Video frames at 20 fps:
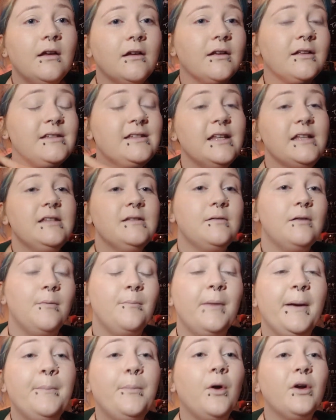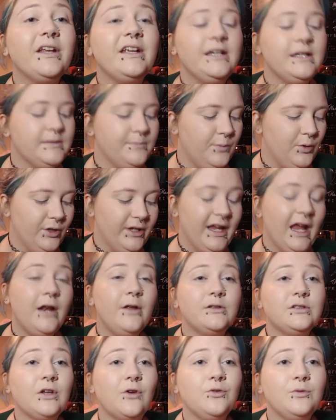Because my body is more
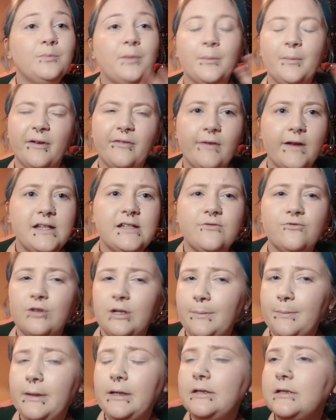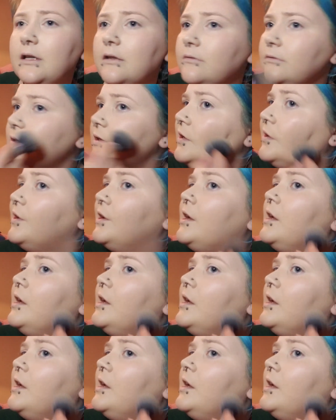yellow toned, but my face is really pink toned.